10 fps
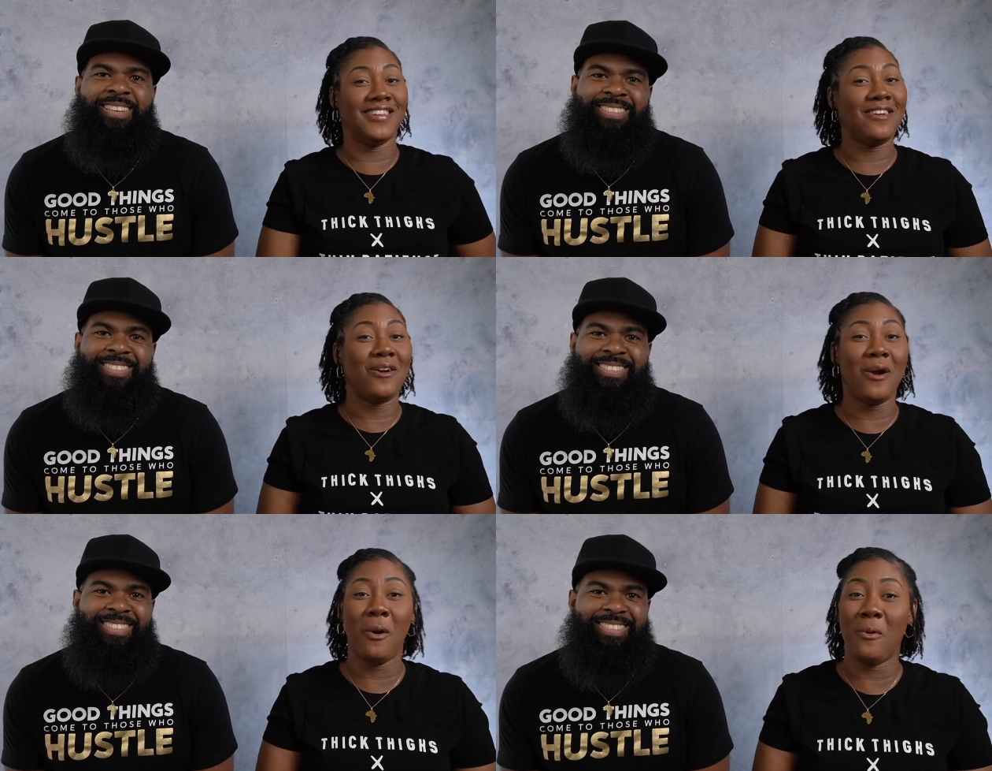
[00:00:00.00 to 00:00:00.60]
Speaker 1: the
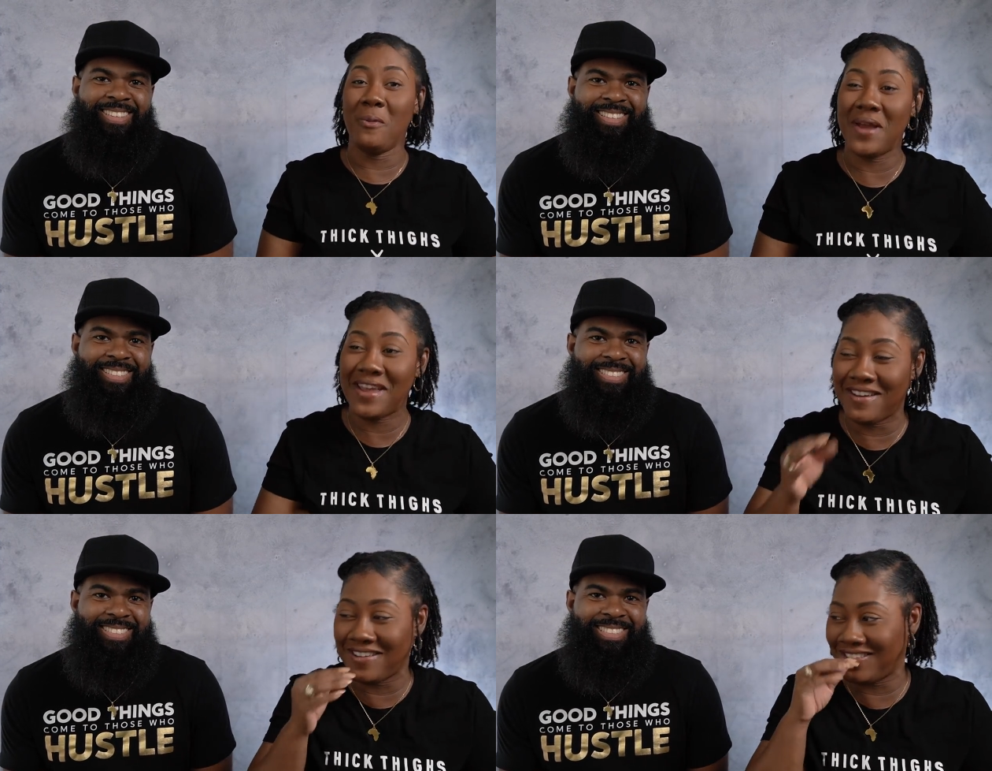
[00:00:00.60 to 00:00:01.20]
girl
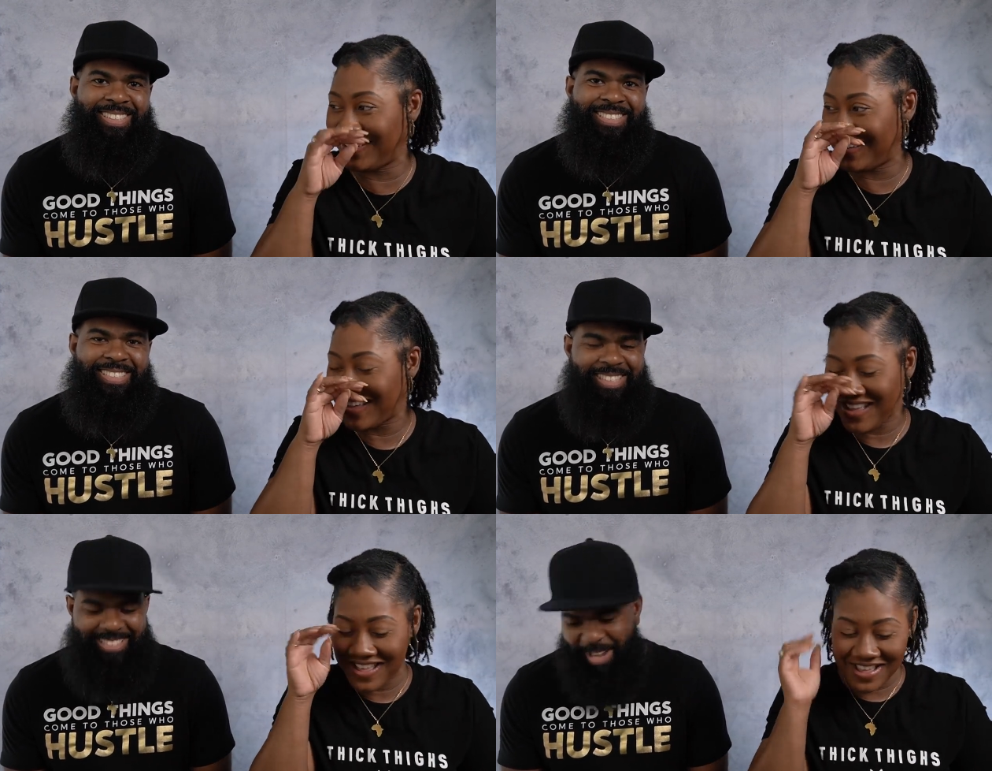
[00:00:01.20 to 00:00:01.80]
weird.
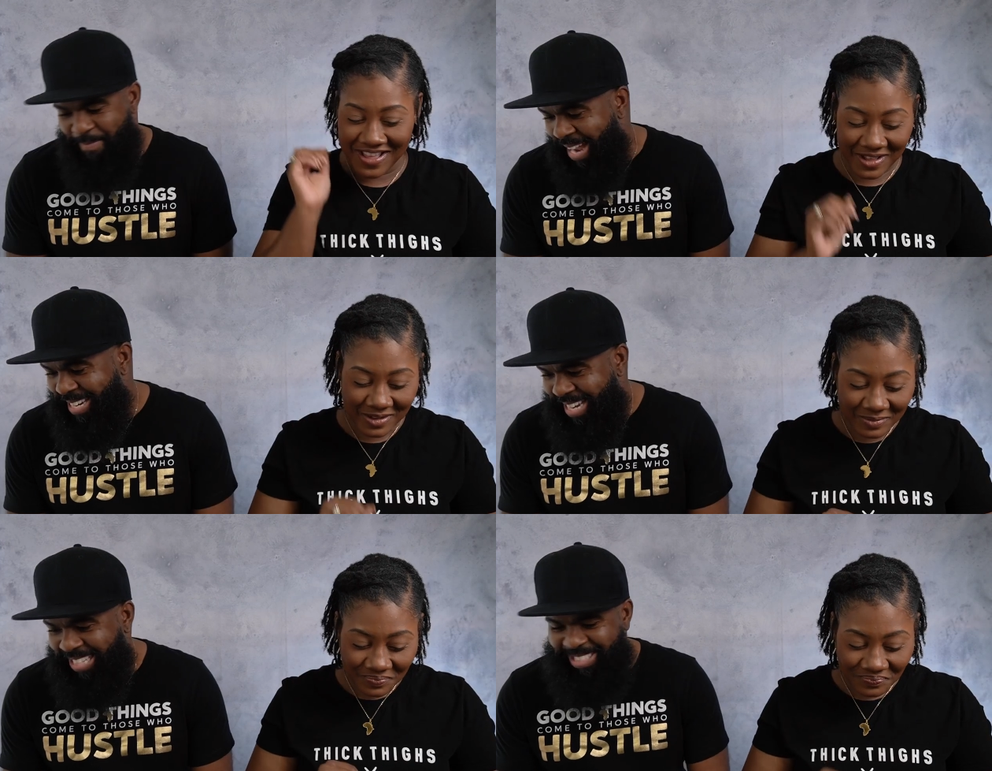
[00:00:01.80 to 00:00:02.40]
Speaker 2: She said, my
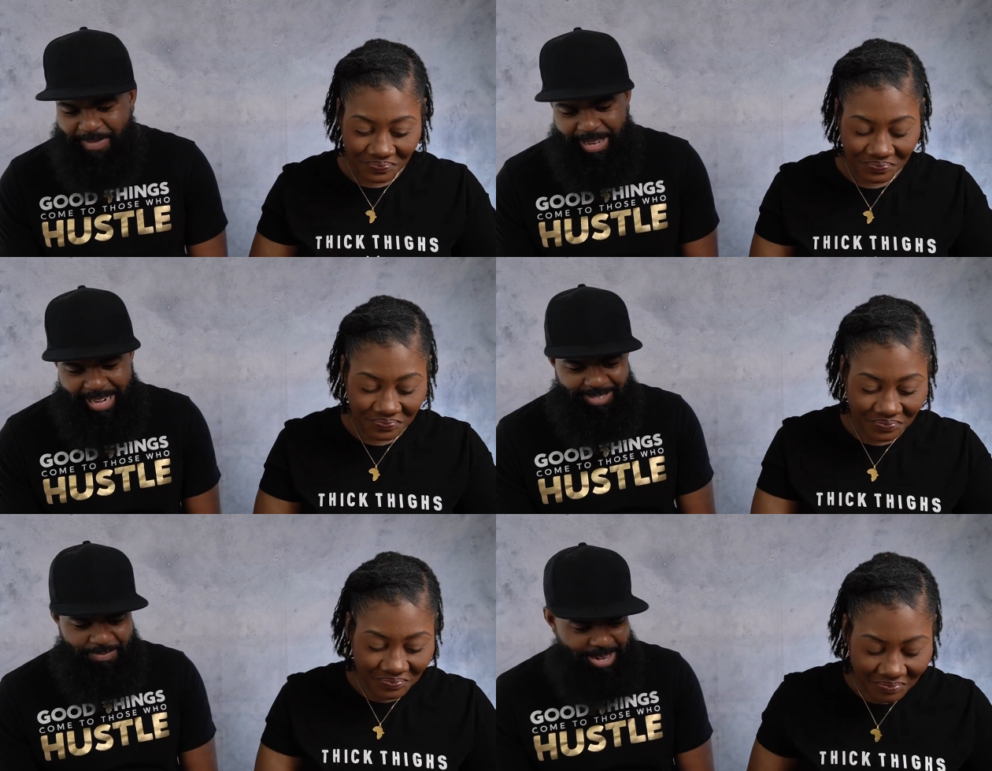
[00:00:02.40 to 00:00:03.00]
decimate
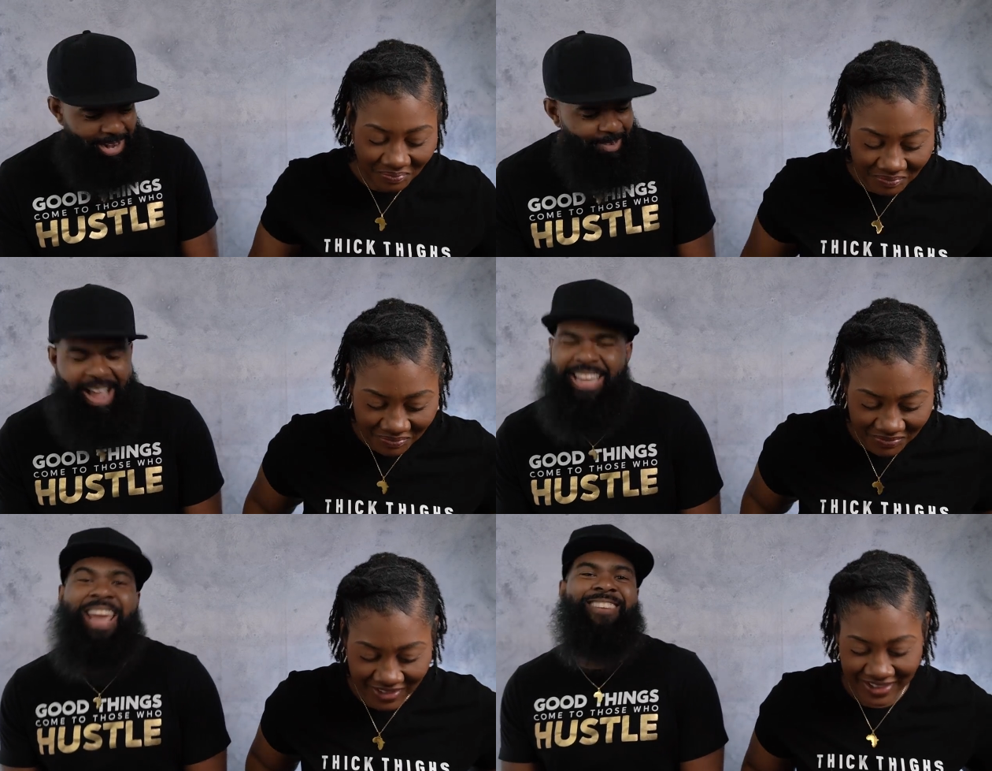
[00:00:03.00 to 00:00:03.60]
lets me know I
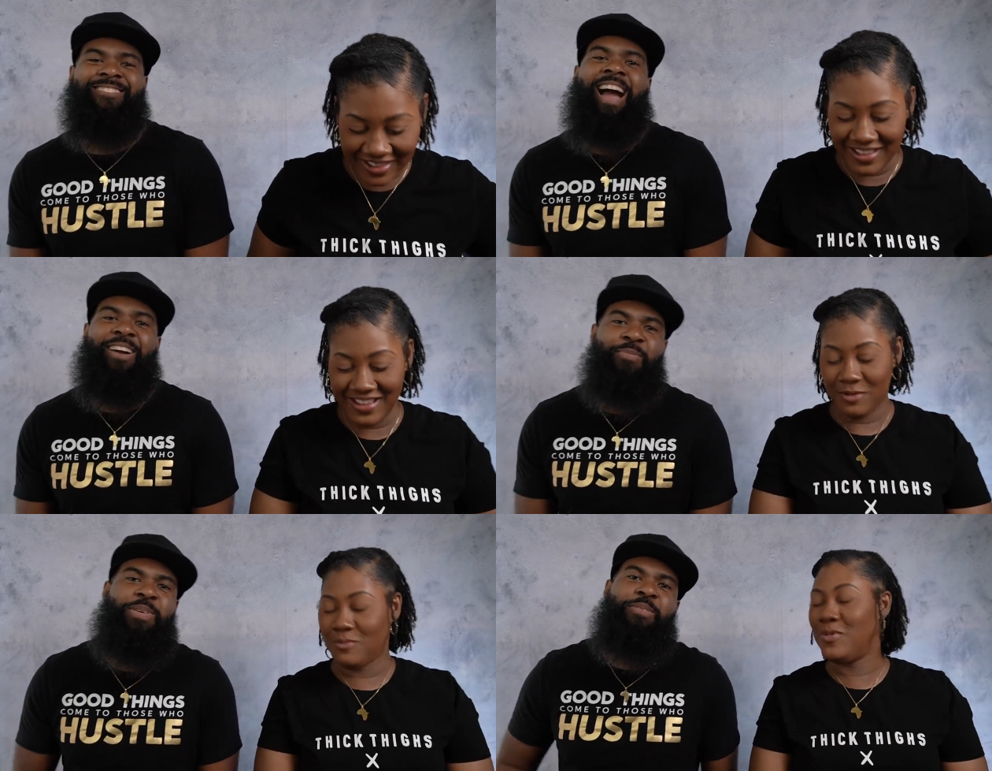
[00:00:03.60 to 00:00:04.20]
can't rock
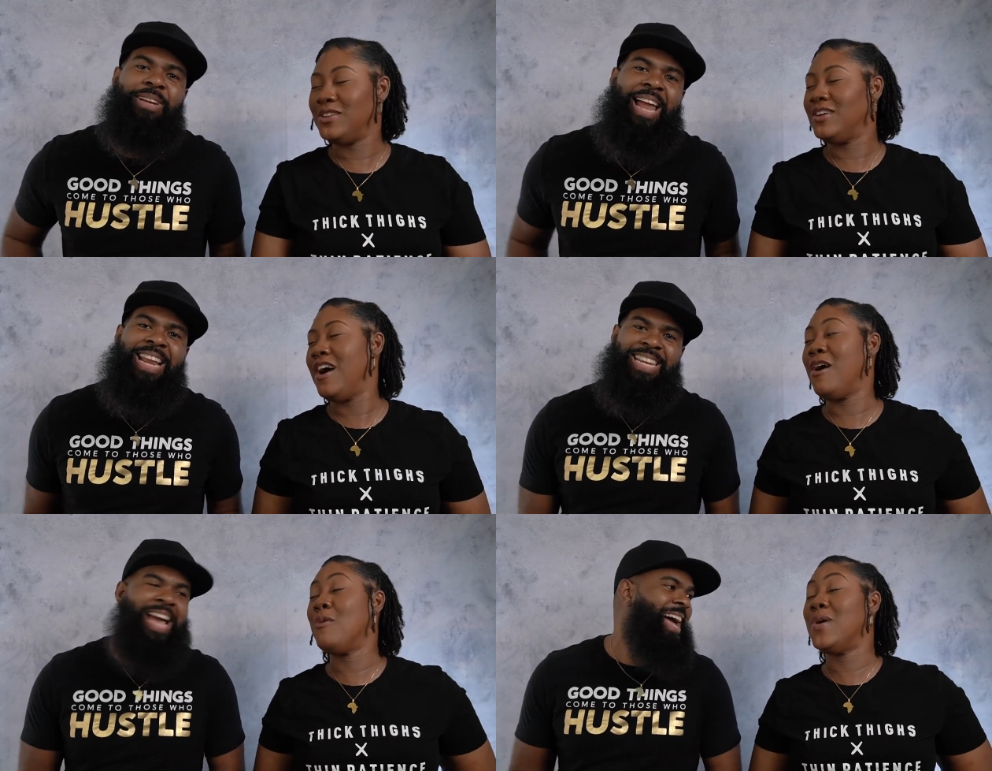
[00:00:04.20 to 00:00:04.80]
with people what, like
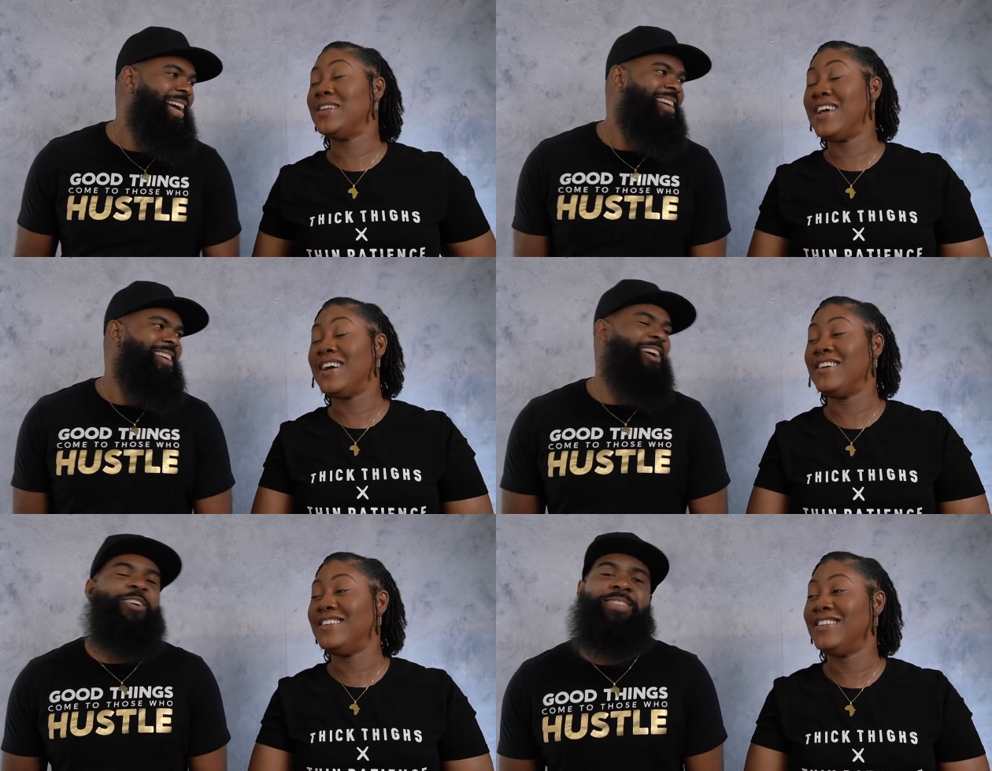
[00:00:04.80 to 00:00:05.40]
her that. What now?
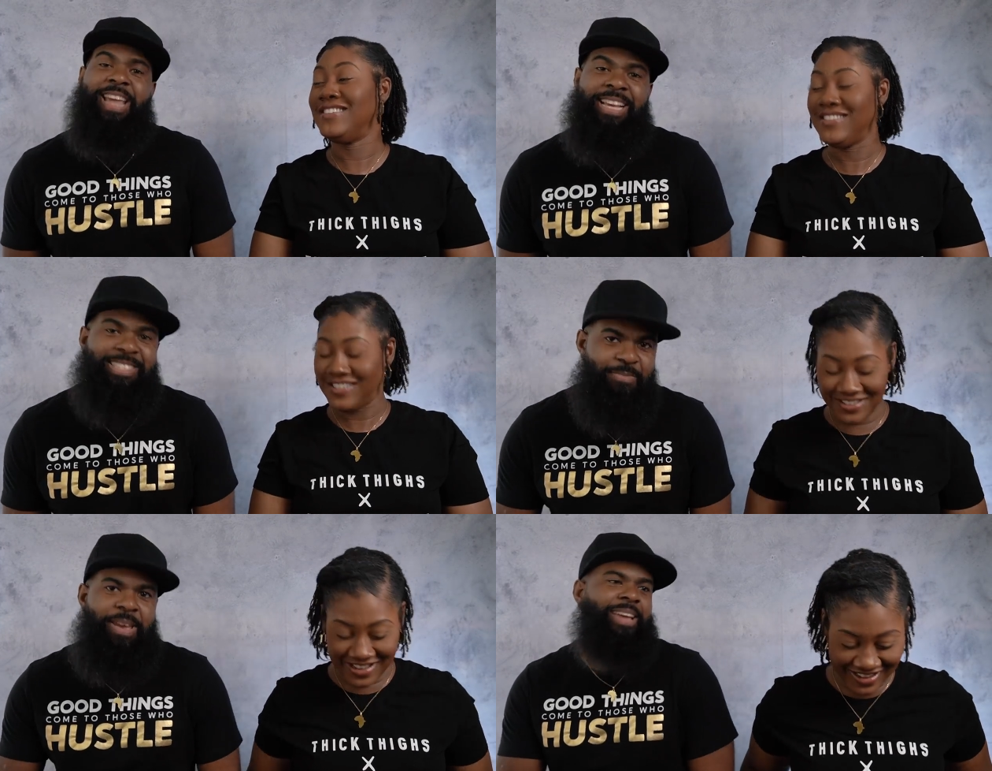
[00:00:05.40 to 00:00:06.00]
Her
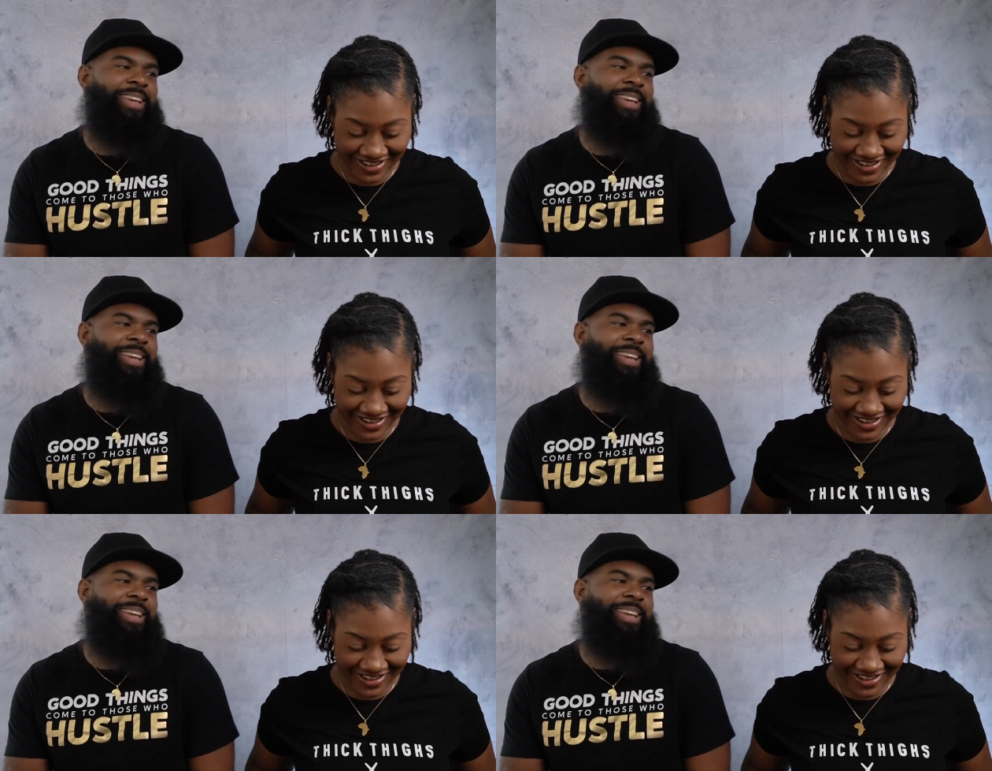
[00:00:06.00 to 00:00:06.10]
decimate.